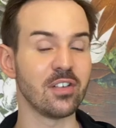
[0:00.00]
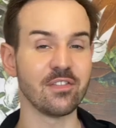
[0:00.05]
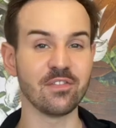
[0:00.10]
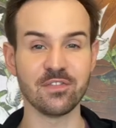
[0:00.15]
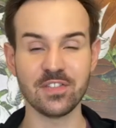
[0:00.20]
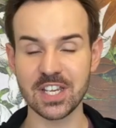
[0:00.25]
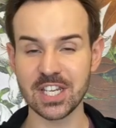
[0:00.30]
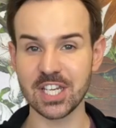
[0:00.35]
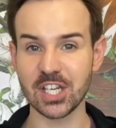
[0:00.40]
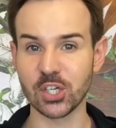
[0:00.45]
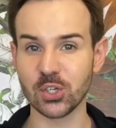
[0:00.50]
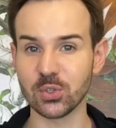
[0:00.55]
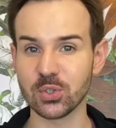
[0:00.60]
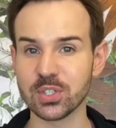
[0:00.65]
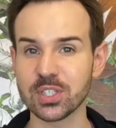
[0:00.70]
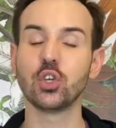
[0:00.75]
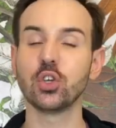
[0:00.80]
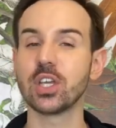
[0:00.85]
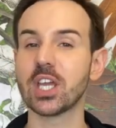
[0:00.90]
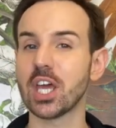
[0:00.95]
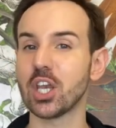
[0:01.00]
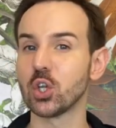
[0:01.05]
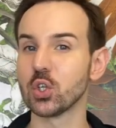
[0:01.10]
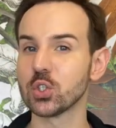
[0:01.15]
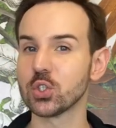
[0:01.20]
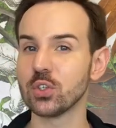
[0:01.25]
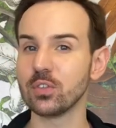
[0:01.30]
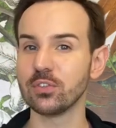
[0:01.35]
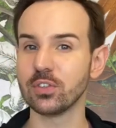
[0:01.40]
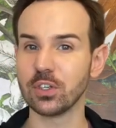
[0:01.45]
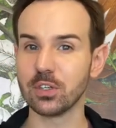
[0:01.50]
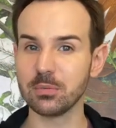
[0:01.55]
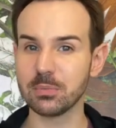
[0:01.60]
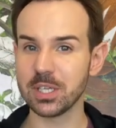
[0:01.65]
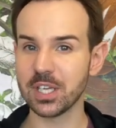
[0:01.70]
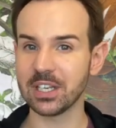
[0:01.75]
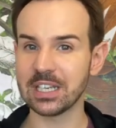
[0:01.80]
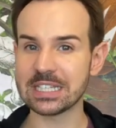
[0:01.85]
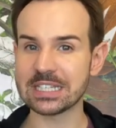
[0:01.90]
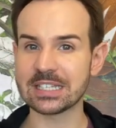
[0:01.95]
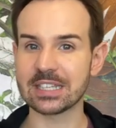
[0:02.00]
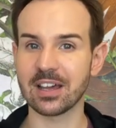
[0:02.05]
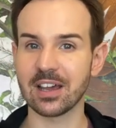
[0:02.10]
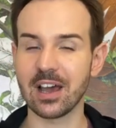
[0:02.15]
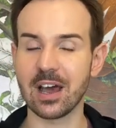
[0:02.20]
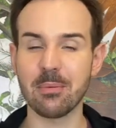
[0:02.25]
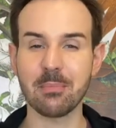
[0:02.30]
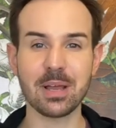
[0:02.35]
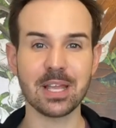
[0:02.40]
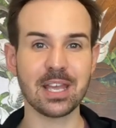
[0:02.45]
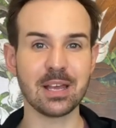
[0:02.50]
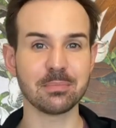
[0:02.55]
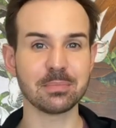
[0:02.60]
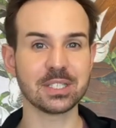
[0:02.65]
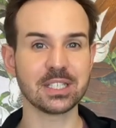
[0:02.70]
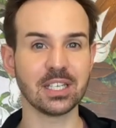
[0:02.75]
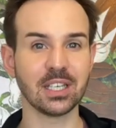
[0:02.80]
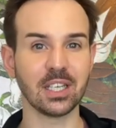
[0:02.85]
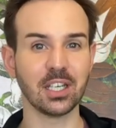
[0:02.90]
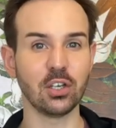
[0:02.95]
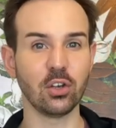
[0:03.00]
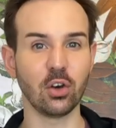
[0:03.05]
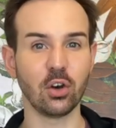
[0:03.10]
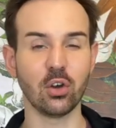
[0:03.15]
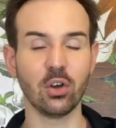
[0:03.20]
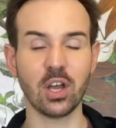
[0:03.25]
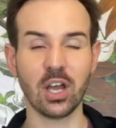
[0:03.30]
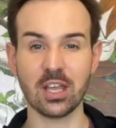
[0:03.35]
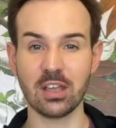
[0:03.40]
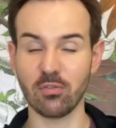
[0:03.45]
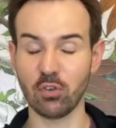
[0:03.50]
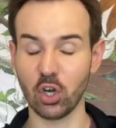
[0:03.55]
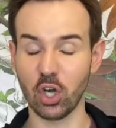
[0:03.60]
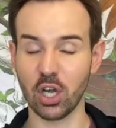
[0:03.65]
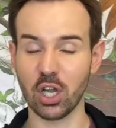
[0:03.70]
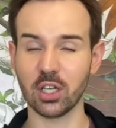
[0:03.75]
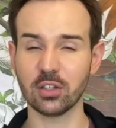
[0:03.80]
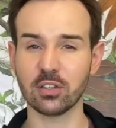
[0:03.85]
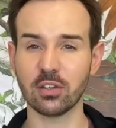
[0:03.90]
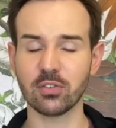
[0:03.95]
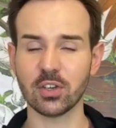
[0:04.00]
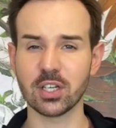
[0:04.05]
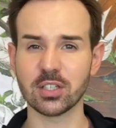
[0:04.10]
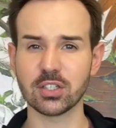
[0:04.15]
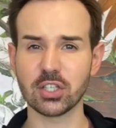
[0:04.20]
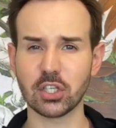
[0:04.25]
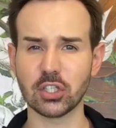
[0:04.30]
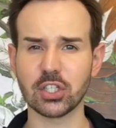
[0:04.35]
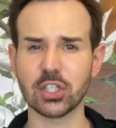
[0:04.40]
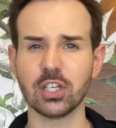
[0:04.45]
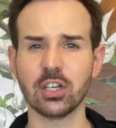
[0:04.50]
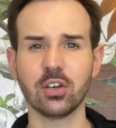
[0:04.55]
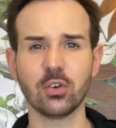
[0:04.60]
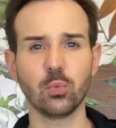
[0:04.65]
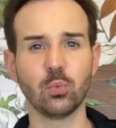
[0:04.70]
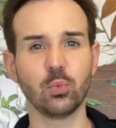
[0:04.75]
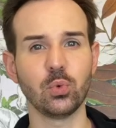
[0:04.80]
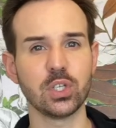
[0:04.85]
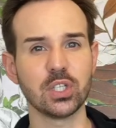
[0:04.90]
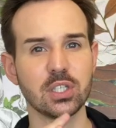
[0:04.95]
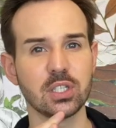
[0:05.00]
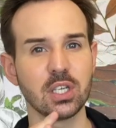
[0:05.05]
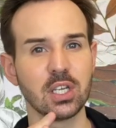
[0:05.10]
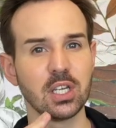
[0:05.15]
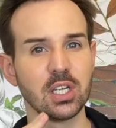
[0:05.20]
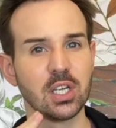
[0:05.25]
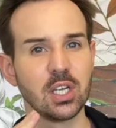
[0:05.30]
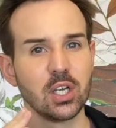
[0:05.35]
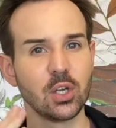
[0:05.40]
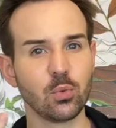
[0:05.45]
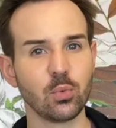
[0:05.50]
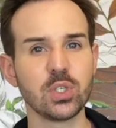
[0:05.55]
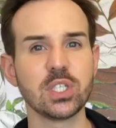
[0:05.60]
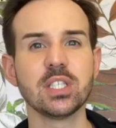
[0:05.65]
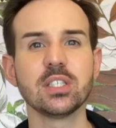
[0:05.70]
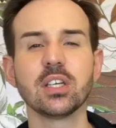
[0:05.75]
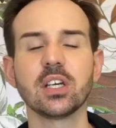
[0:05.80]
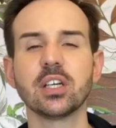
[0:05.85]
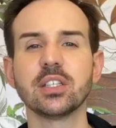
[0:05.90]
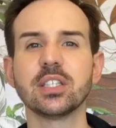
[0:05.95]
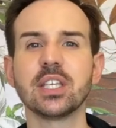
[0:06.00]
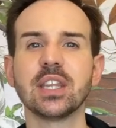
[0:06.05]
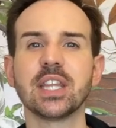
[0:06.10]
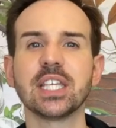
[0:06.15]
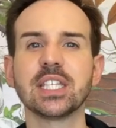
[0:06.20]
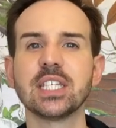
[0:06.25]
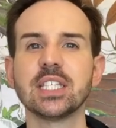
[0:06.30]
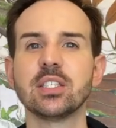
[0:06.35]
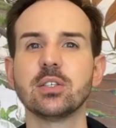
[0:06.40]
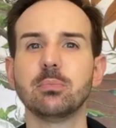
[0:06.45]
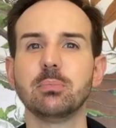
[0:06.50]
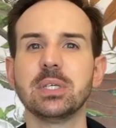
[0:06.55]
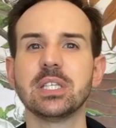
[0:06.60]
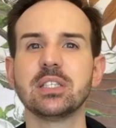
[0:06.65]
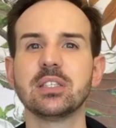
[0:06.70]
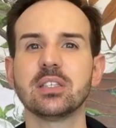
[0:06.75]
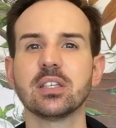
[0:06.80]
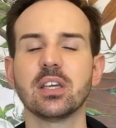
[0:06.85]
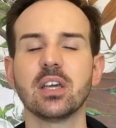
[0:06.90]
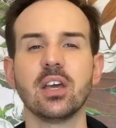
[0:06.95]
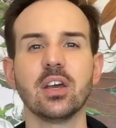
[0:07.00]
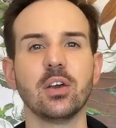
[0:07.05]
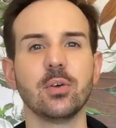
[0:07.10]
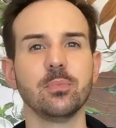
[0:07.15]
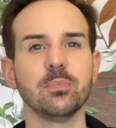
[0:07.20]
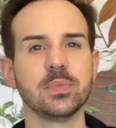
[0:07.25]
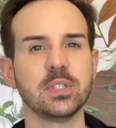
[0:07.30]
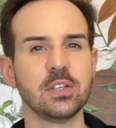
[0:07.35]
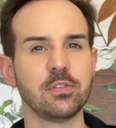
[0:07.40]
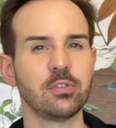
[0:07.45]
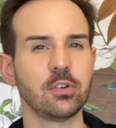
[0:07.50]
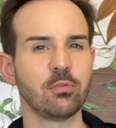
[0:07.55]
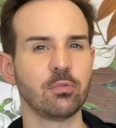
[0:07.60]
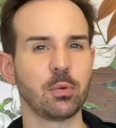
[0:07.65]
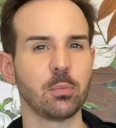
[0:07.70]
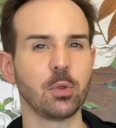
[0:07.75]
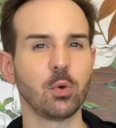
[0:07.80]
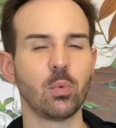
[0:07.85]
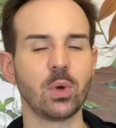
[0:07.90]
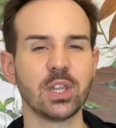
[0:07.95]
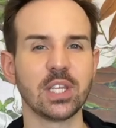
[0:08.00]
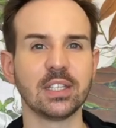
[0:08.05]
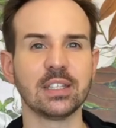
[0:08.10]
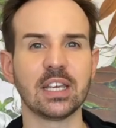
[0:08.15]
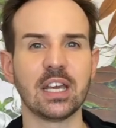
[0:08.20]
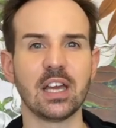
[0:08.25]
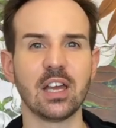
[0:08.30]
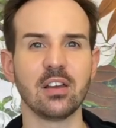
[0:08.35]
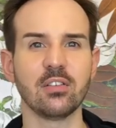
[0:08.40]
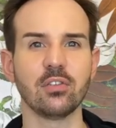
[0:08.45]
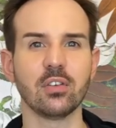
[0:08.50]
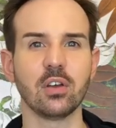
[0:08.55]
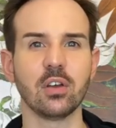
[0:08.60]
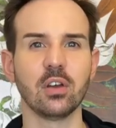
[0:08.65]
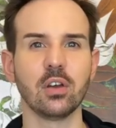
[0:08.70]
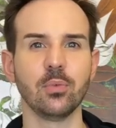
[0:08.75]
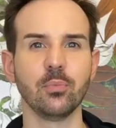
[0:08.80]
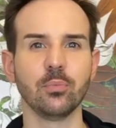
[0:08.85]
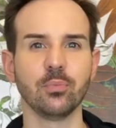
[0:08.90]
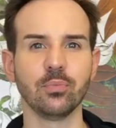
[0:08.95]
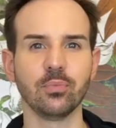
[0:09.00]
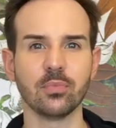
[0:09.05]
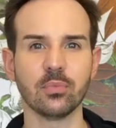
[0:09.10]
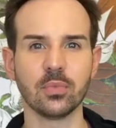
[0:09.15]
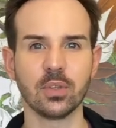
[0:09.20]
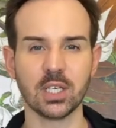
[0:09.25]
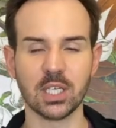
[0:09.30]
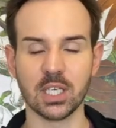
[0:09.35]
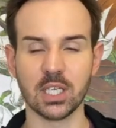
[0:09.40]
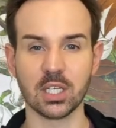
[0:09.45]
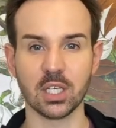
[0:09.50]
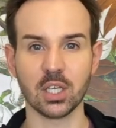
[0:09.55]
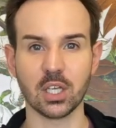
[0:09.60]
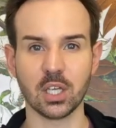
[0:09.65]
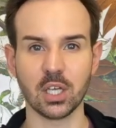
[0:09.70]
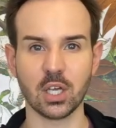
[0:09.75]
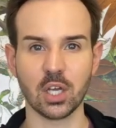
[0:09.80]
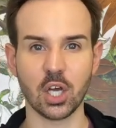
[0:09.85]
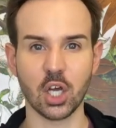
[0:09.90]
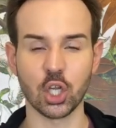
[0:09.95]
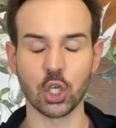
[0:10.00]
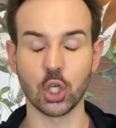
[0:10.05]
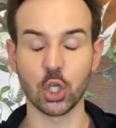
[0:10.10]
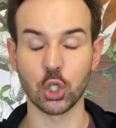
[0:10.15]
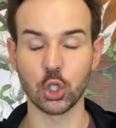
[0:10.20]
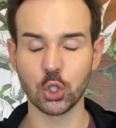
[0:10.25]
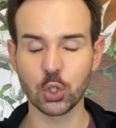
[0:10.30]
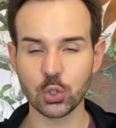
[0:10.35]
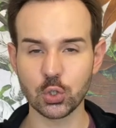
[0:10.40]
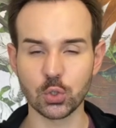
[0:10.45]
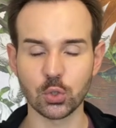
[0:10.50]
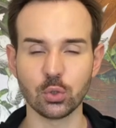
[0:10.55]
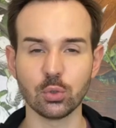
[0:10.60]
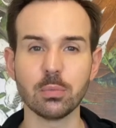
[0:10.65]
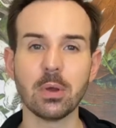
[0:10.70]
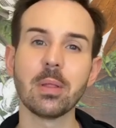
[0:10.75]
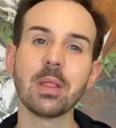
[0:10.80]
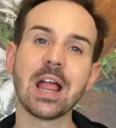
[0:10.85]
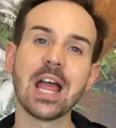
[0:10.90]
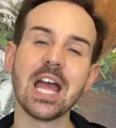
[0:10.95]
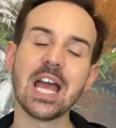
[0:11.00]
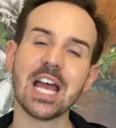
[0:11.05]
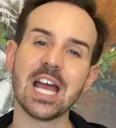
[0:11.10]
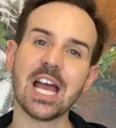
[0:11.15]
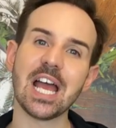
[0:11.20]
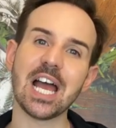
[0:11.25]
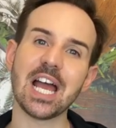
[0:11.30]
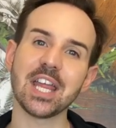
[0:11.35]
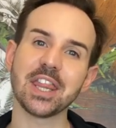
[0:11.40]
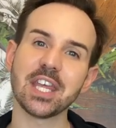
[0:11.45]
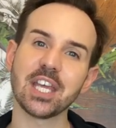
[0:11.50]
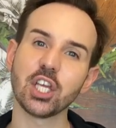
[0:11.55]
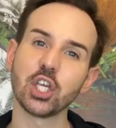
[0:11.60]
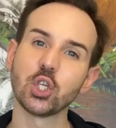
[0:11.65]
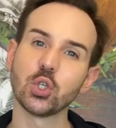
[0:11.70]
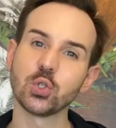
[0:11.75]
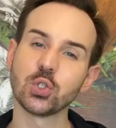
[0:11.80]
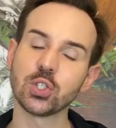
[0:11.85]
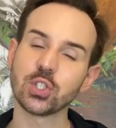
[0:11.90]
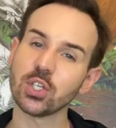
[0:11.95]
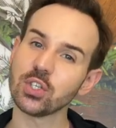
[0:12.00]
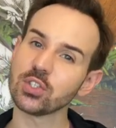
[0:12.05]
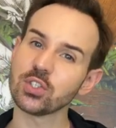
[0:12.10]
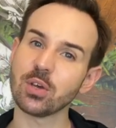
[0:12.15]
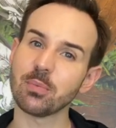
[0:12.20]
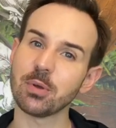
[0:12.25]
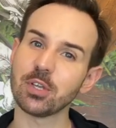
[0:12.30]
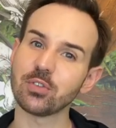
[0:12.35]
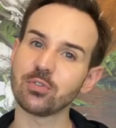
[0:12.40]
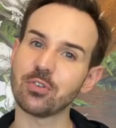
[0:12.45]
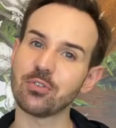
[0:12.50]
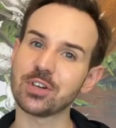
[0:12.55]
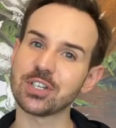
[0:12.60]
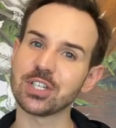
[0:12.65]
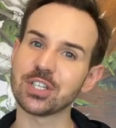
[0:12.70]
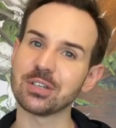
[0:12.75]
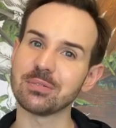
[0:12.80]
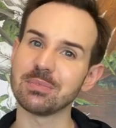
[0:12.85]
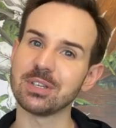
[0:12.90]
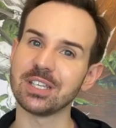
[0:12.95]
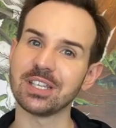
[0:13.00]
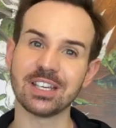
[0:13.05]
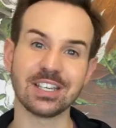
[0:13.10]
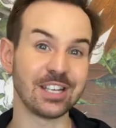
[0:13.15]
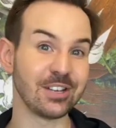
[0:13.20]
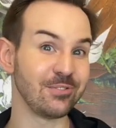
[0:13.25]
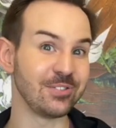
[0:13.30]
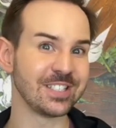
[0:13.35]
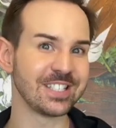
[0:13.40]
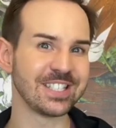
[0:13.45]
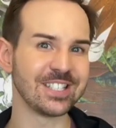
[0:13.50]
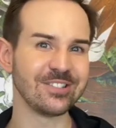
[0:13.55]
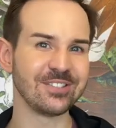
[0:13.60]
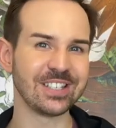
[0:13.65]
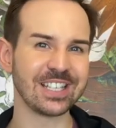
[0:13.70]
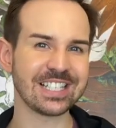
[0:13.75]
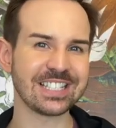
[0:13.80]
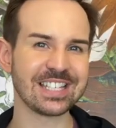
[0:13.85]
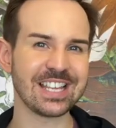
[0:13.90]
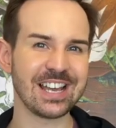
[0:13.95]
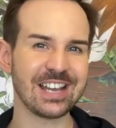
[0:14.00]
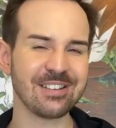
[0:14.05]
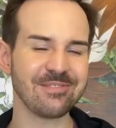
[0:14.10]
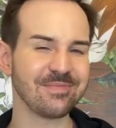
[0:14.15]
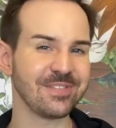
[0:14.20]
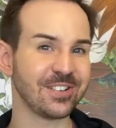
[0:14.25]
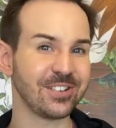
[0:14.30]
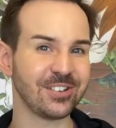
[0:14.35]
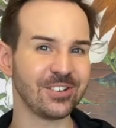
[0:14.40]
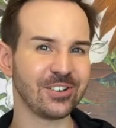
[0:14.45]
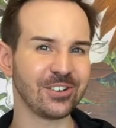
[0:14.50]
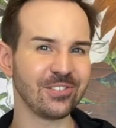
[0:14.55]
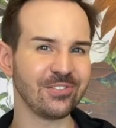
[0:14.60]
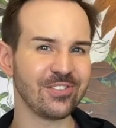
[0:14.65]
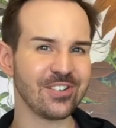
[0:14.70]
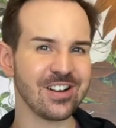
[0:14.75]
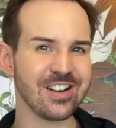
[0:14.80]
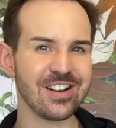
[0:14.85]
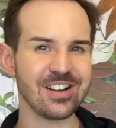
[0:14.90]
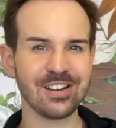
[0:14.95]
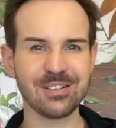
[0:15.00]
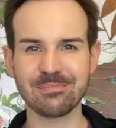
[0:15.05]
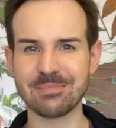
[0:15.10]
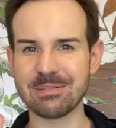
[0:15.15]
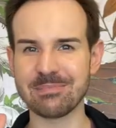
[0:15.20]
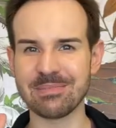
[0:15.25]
videos. You can also follow me on Instagram. I am Cyril Laurent. I have a lot of content here, which is a content that is a bit different from the one that I have on YouTube. I thank you so much for watching me, and I will see you next time. Au revoir, bye